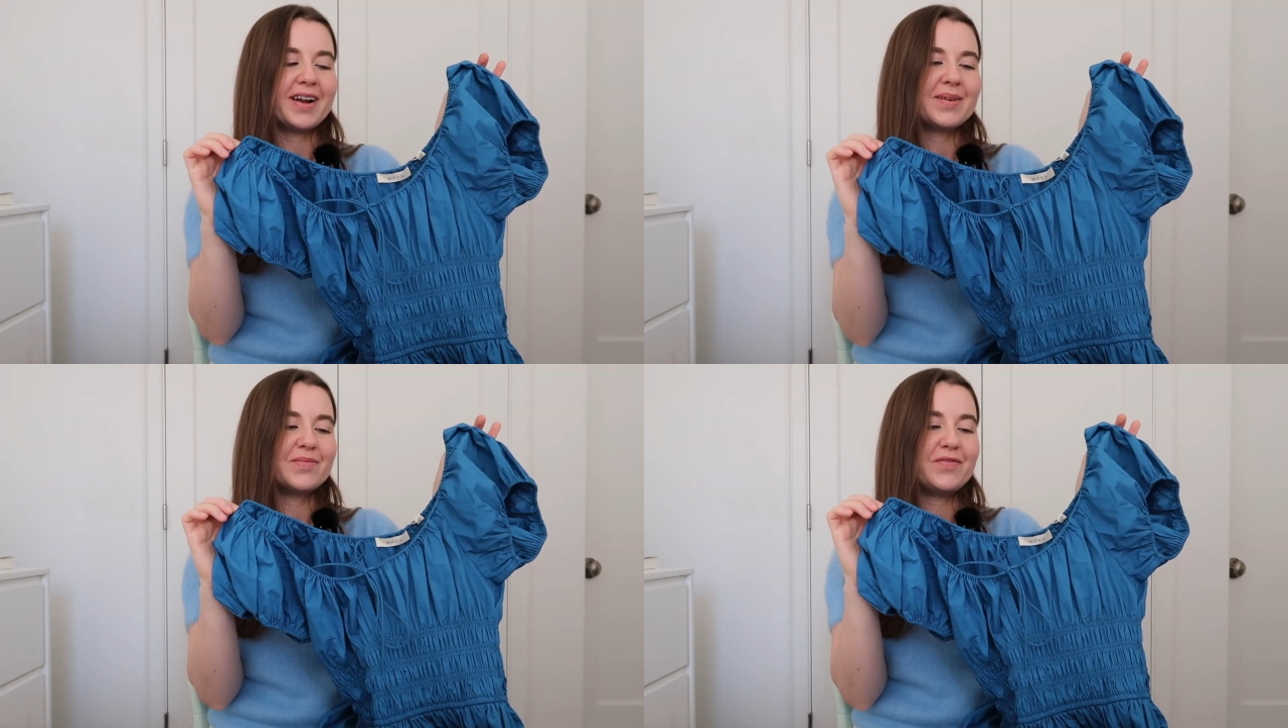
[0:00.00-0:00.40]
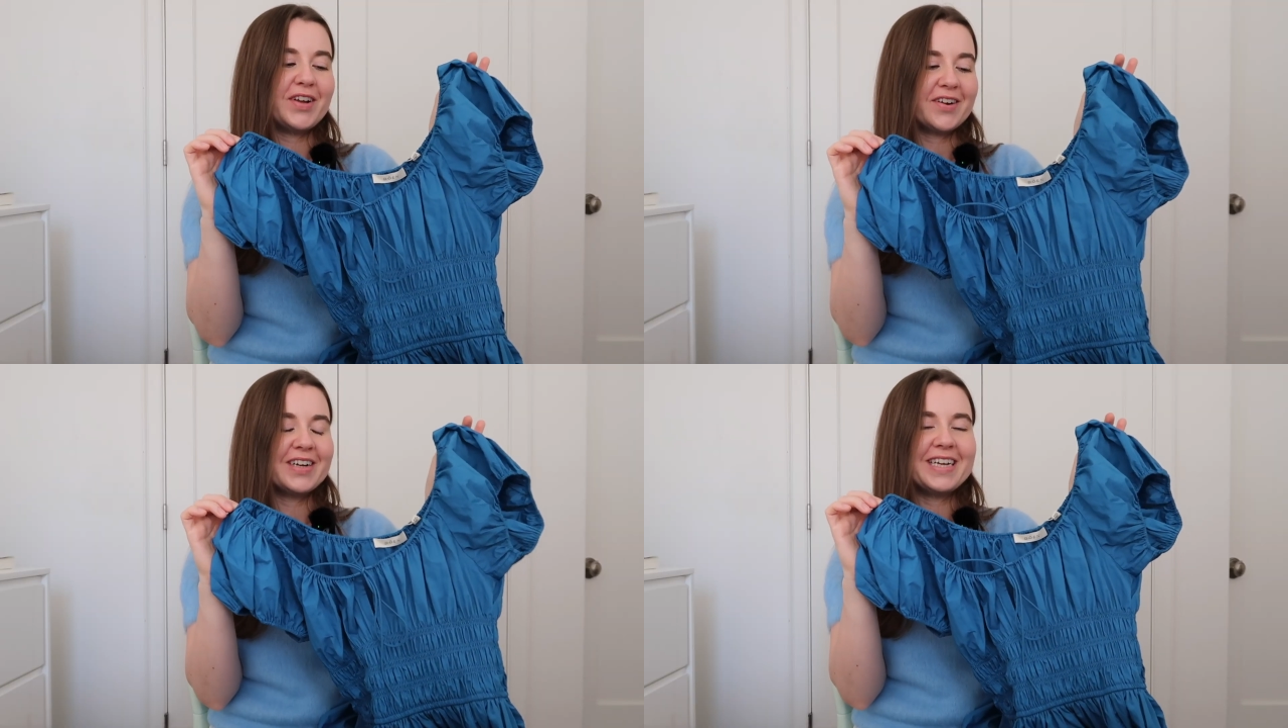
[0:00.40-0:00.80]
I'm
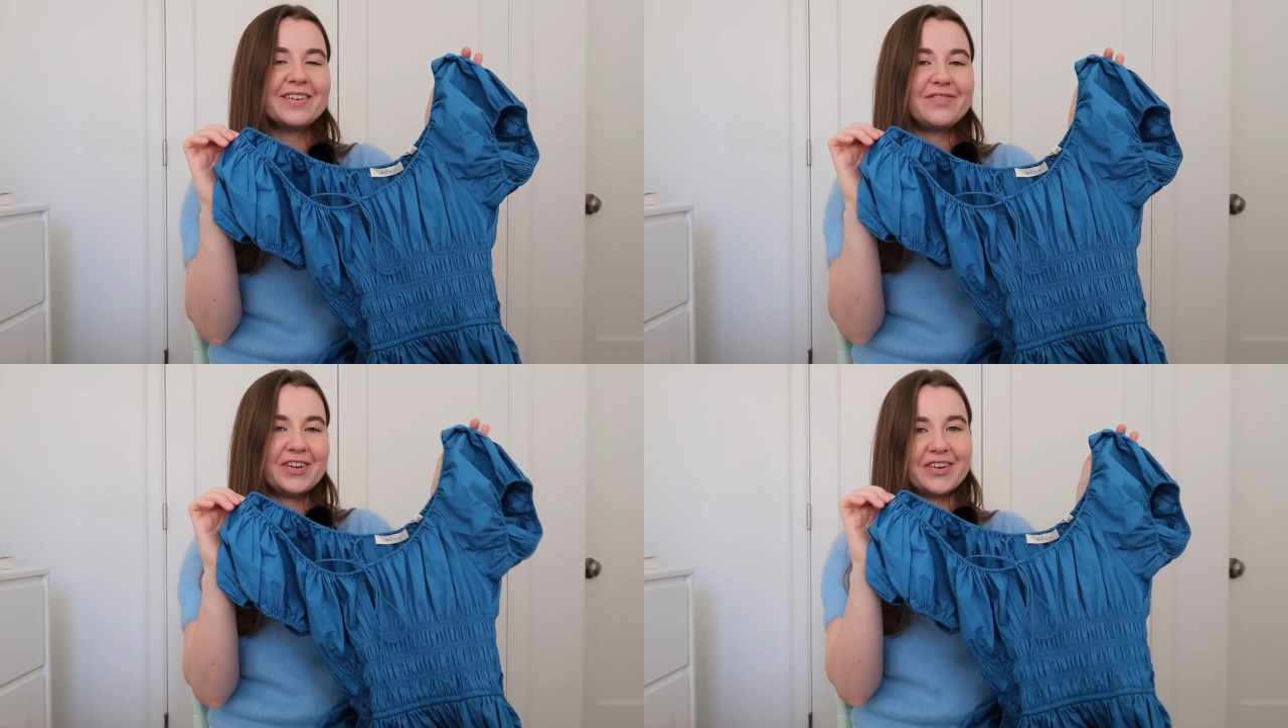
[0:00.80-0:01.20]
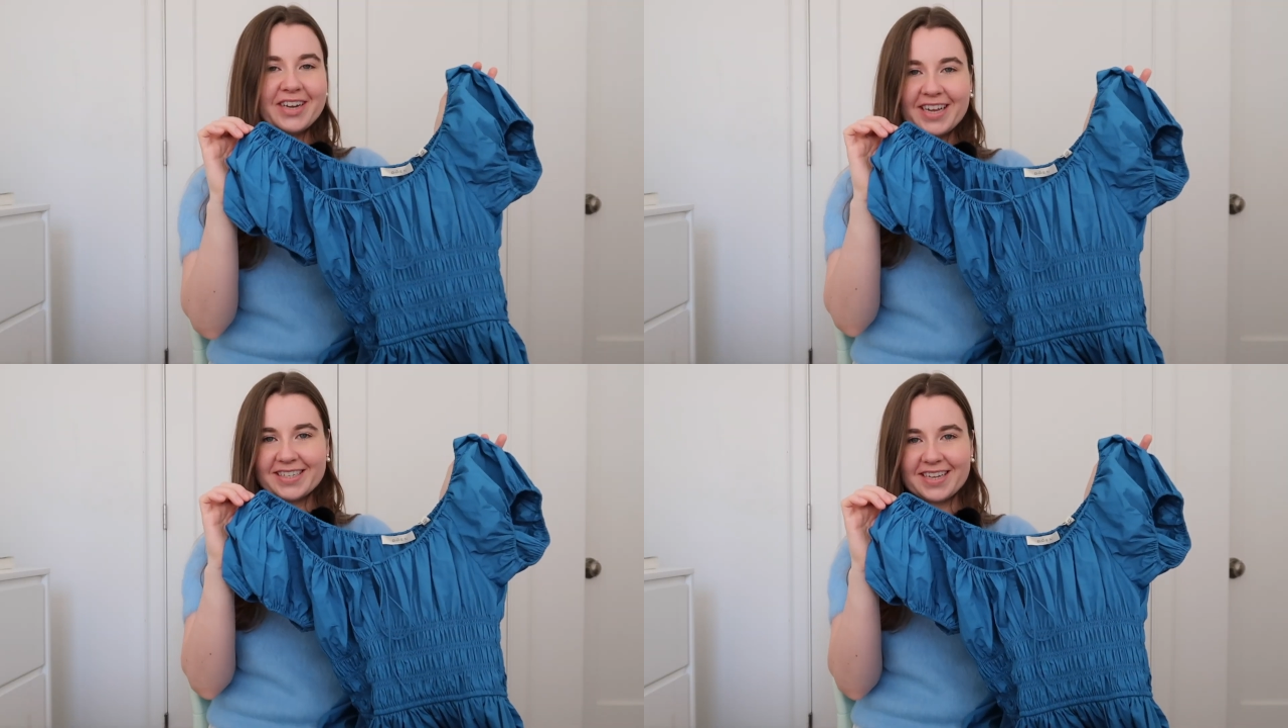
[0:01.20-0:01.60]
very,
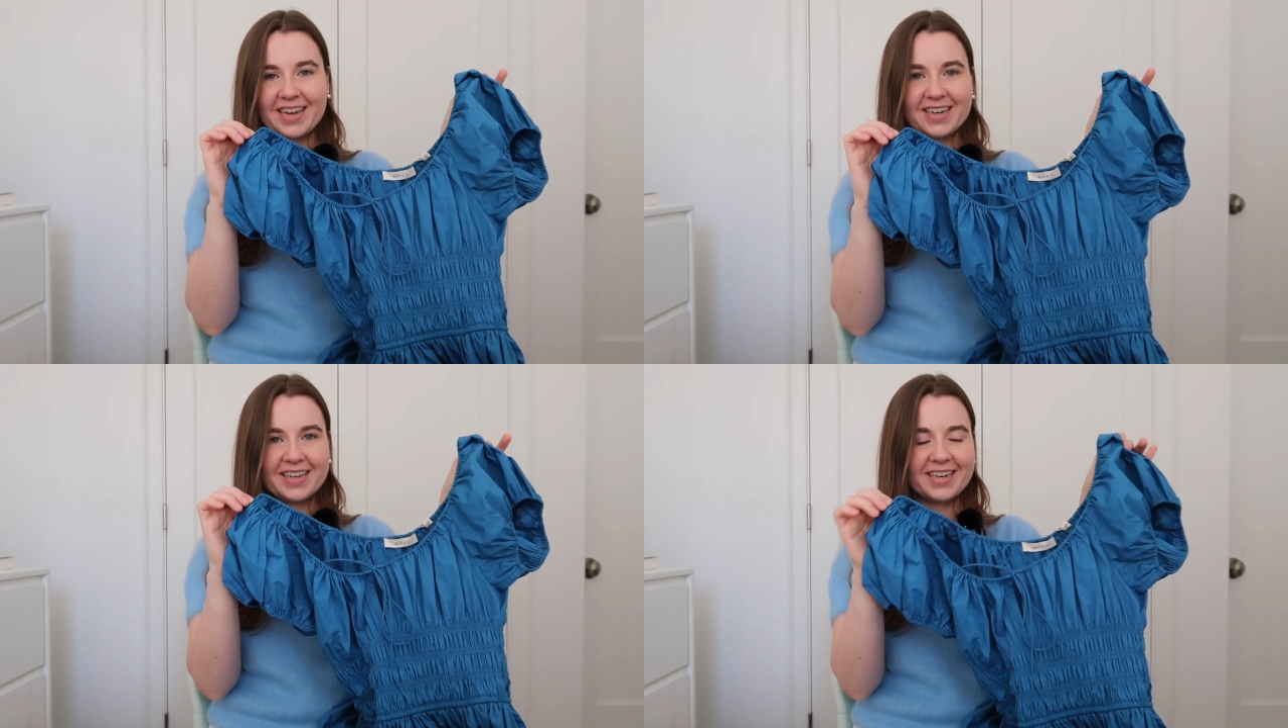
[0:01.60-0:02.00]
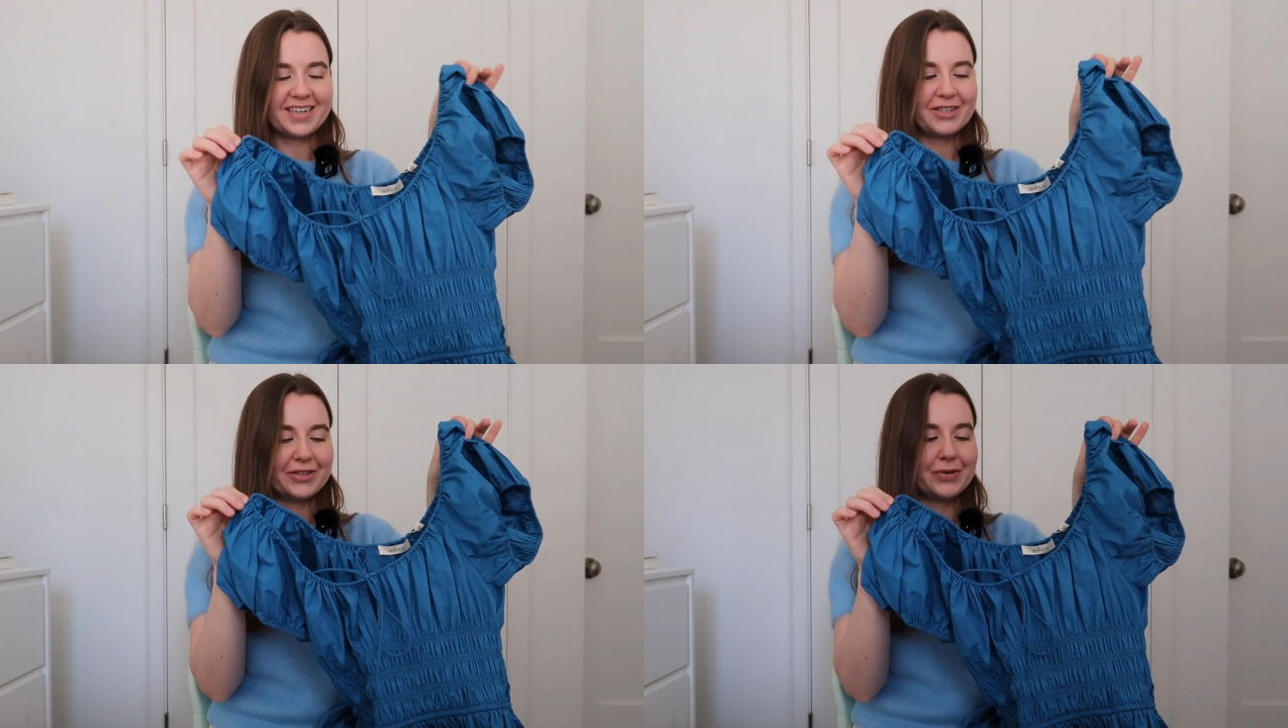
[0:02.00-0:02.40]
very
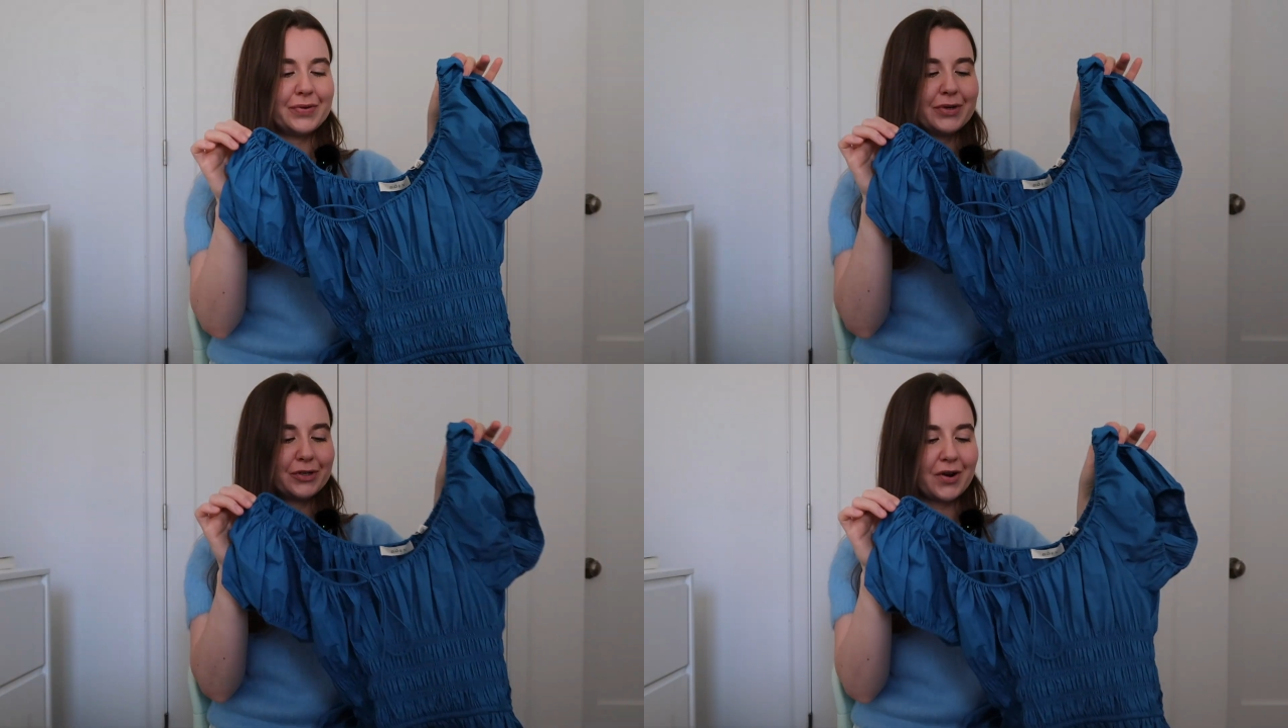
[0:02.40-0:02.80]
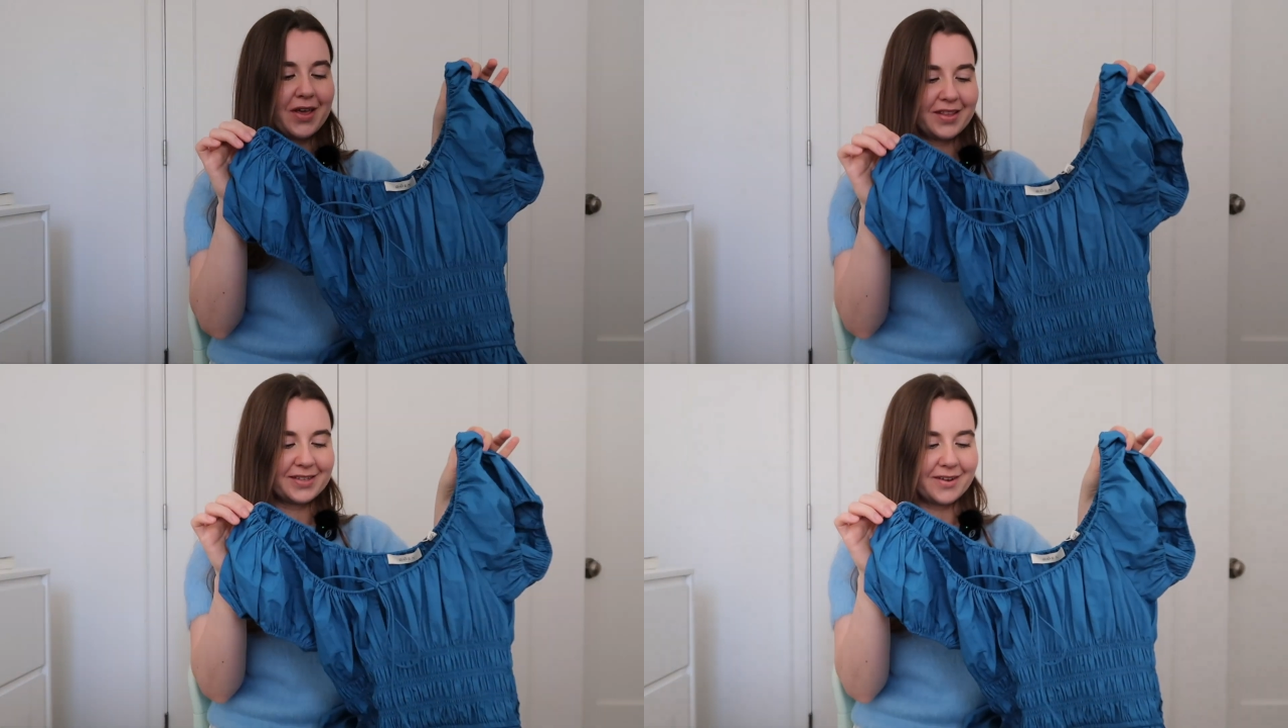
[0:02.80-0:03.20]
excited to try this